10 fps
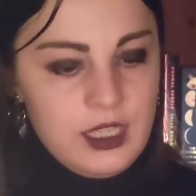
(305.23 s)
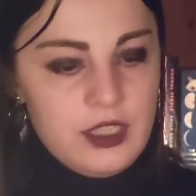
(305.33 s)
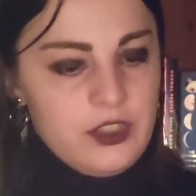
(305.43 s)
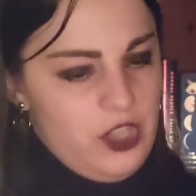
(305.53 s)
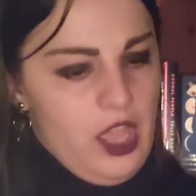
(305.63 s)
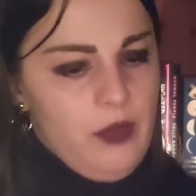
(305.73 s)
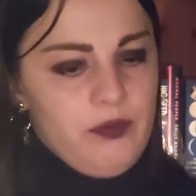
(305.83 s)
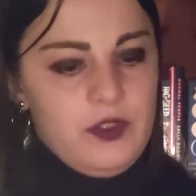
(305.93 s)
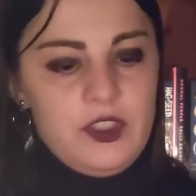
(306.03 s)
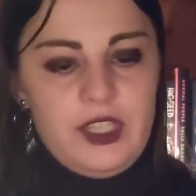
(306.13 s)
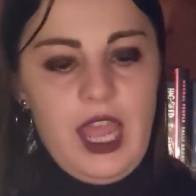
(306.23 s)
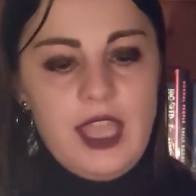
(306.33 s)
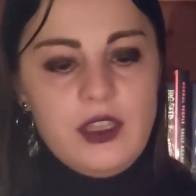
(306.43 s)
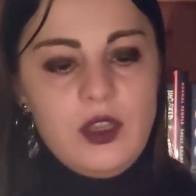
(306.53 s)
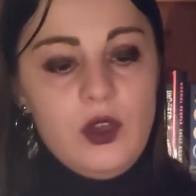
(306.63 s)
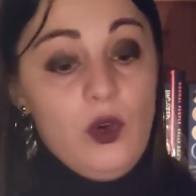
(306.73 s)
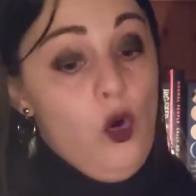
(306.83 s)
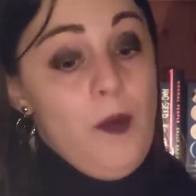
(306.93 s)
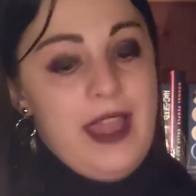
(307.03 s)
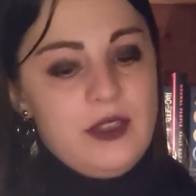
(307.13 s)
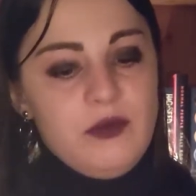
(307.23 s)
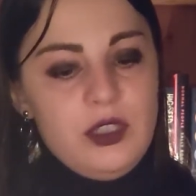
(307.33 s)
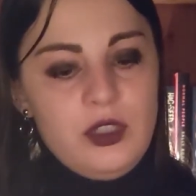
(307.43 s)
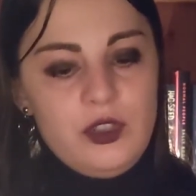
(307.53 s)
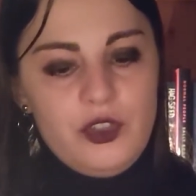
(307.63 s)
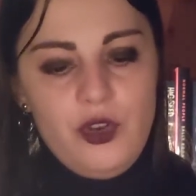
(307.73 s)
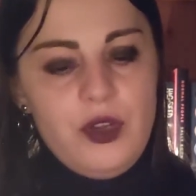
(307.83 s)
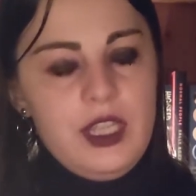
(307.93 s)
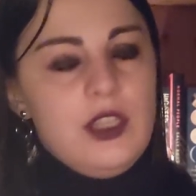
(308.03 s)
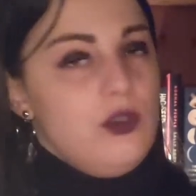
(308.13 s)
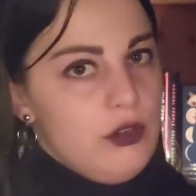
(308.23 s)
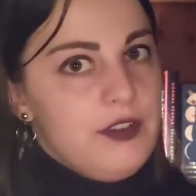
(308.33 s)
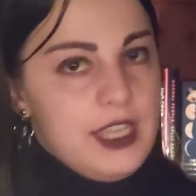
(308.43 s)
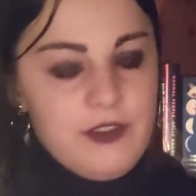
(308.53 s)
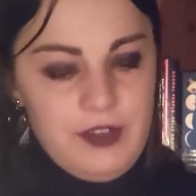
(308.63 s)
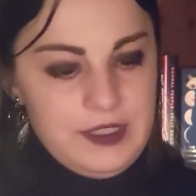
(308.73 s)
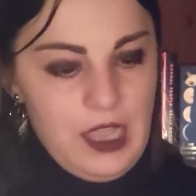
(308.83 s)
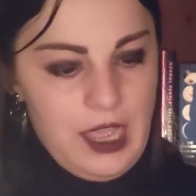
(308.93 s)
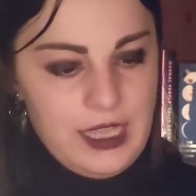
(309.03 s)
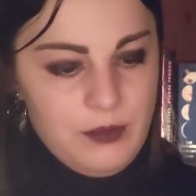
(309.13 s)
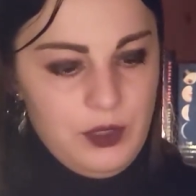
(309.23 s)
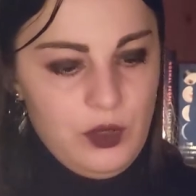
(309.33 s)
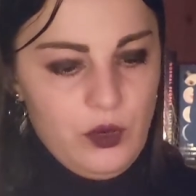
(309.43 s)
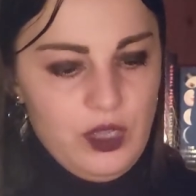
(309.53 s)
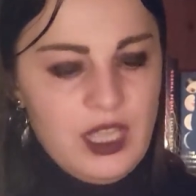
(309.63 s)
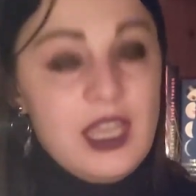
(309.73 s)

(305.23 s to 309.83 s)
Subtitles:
"Sir," said I, "or madam, truly your forgiveness I implore,